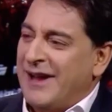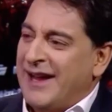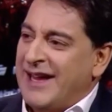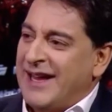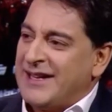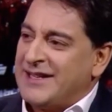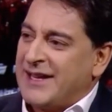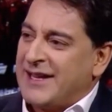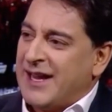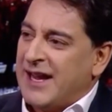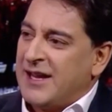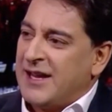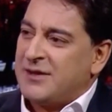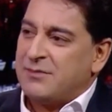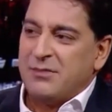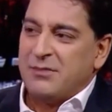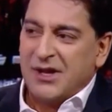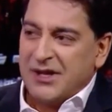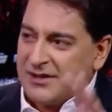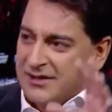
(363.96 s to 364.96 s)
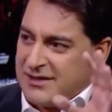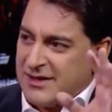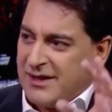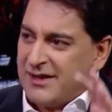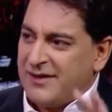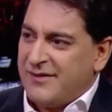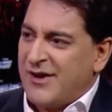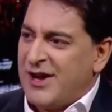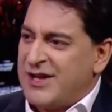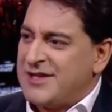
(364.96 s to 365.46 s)
about etiquette, but
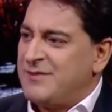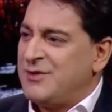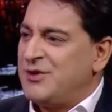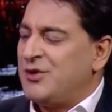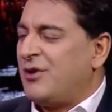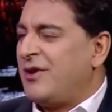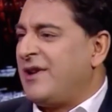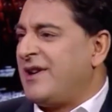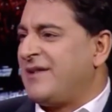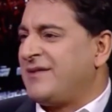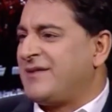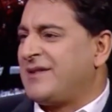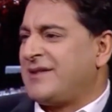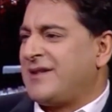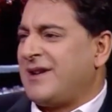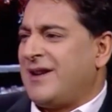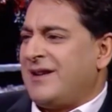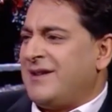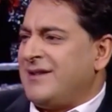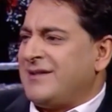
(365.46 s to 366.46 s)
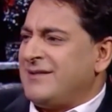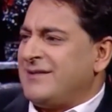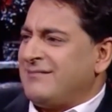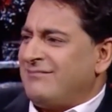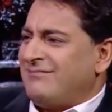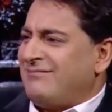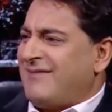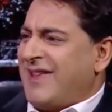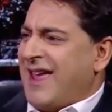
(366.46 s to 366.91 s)
the vast majority of society doesn't